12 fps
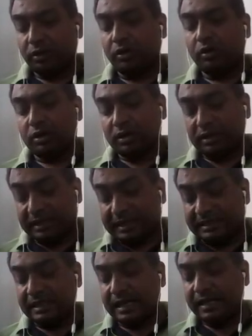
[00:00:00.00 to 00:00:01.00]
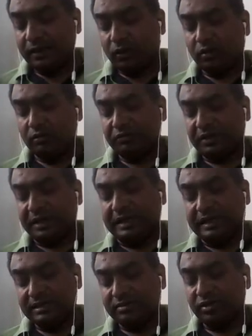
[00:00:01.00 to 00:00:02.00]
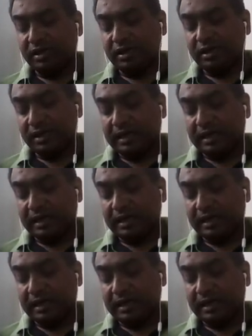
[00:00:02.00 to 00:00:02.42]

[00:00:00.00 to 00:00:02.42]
or design of industrial